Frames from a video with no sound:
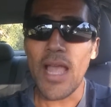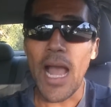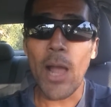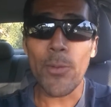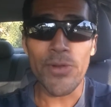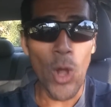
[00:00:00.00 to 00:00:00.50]

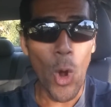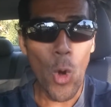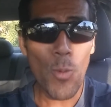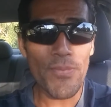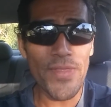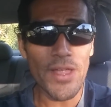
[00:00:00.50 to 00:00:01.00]
I would
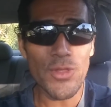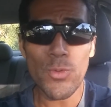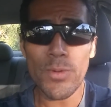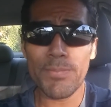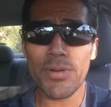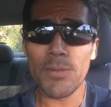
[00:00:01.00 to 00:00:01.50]
hope that you
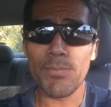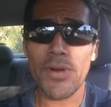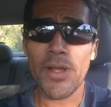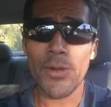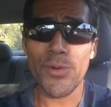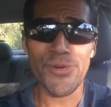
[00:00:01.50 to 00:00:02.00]
would put
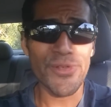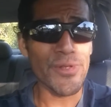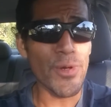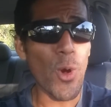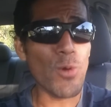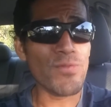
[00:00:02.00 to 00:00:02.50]

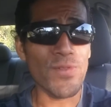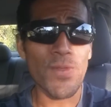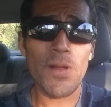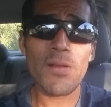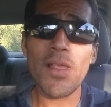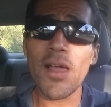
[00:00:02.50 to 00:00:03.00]
priority over
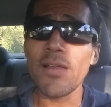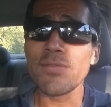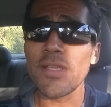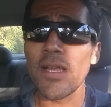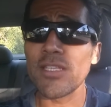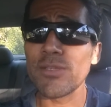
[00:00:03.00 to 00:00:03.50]
their
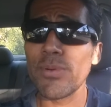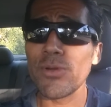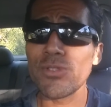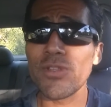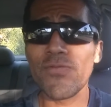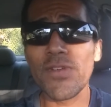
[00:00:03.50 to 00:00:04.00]
lives as
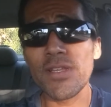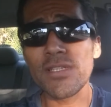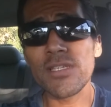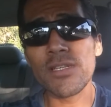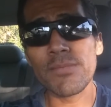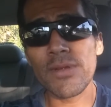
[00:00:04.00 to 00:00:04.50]
opposed to
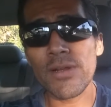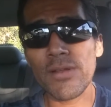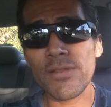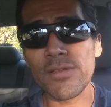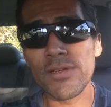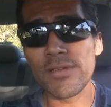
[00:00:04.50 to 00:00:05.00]
finishing a
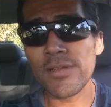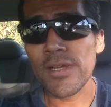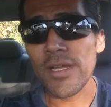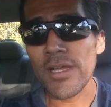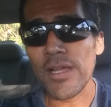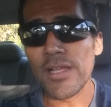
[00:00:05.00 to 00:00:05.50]

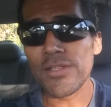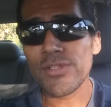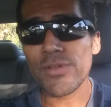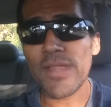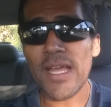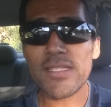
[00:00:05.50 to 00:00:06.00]
marathon. And
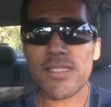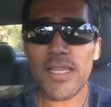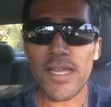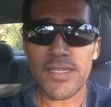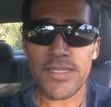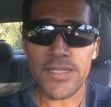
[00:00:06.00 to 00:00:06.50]
so that's the
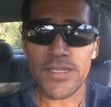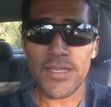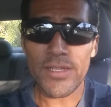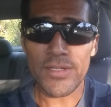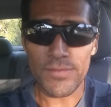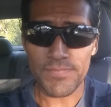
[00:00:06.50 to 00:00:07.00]
idea
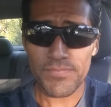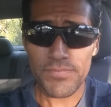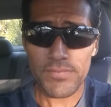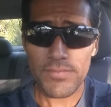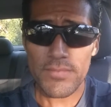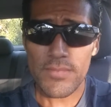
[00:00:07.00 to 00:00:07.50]
here,
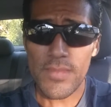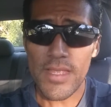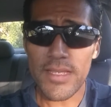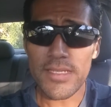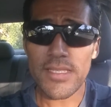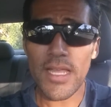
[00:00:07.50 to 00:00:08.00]

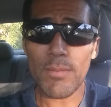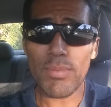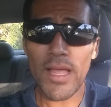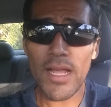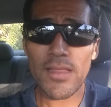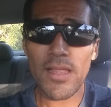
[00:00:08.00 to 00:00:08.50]
is that
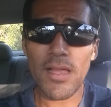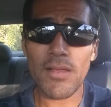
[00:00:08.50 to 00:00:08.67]
black